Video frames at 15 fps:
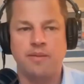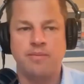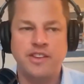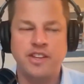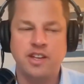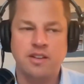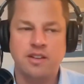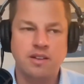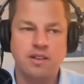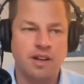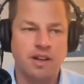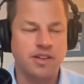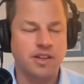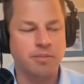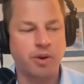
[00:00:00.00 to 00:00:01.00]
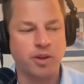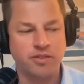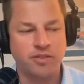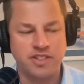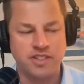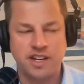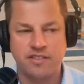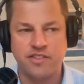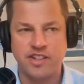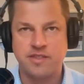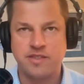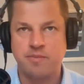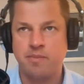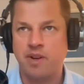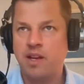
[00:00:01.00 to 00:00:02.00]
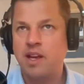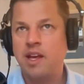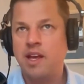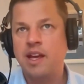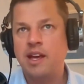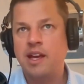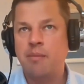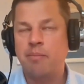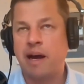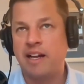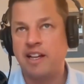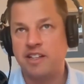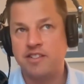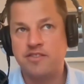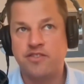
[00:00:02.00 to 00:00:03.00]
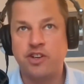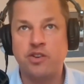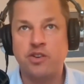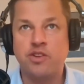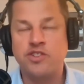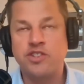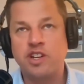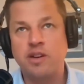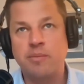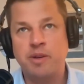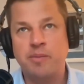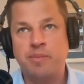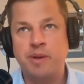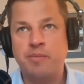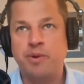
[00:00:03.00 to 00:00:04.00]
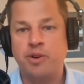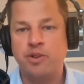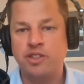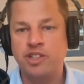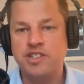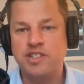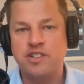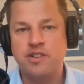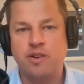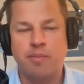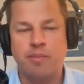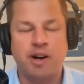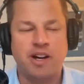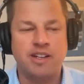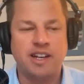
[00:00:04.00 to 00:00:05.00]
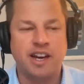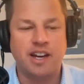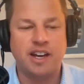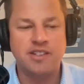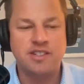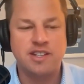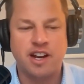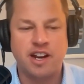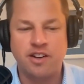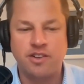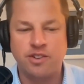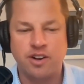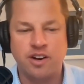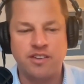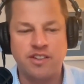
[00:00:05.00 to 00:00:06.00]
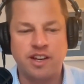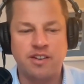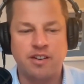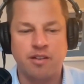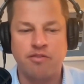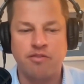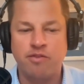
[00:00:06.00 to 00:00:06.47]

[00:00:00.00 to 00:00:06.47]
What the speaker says: I think both of us have this balanced view. There's going to be people who listen to our podcast, and I know there are, that are